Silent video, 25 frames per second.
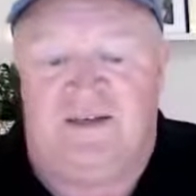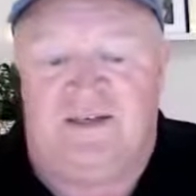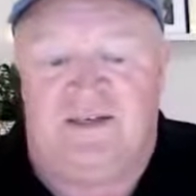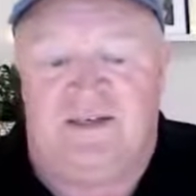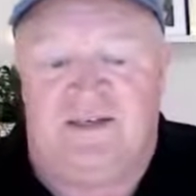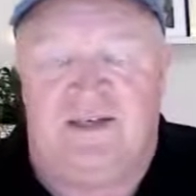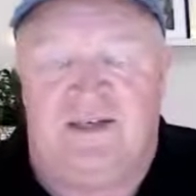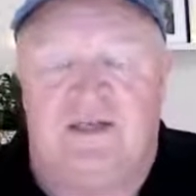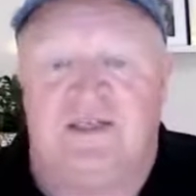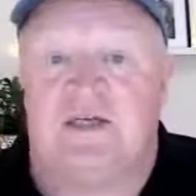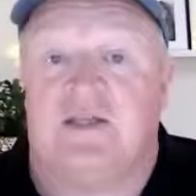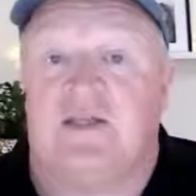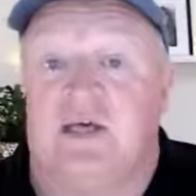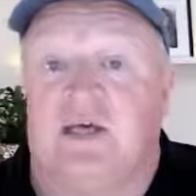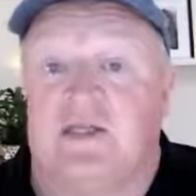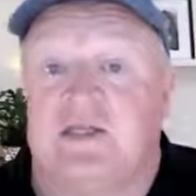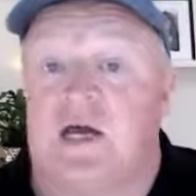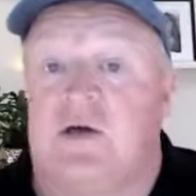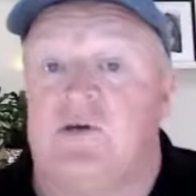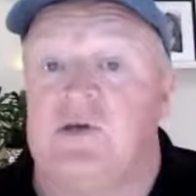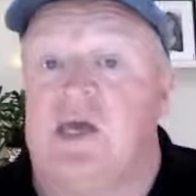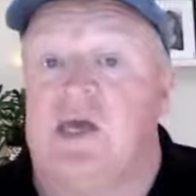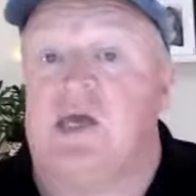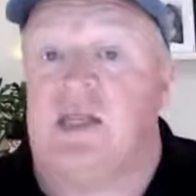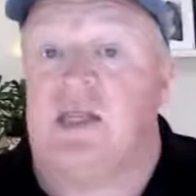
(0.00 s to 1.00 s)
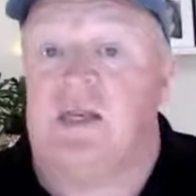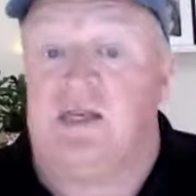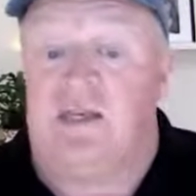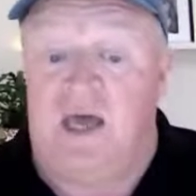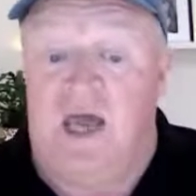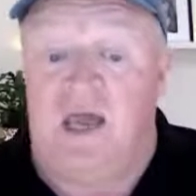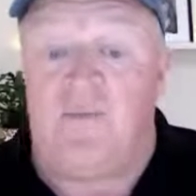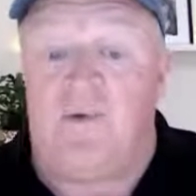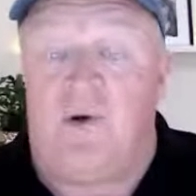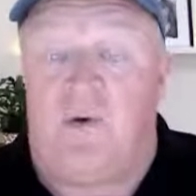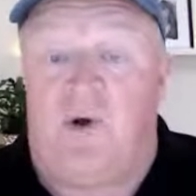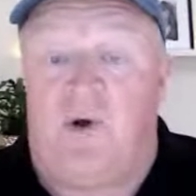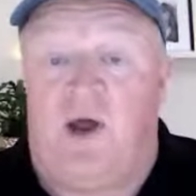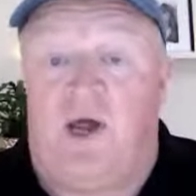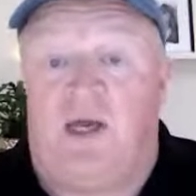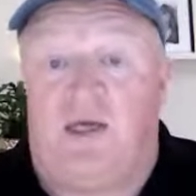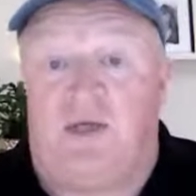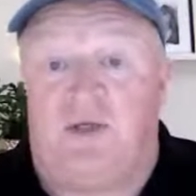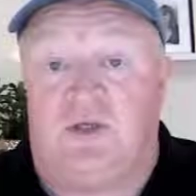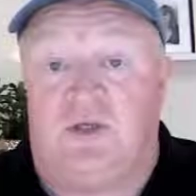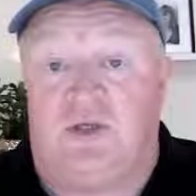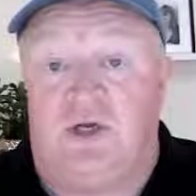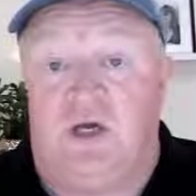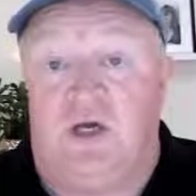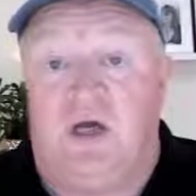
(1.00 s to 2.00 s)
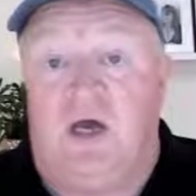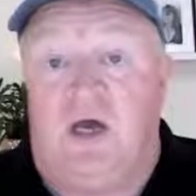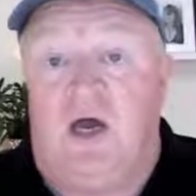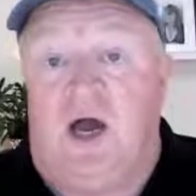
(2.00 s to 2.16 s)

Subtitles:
So that's how you can name a range.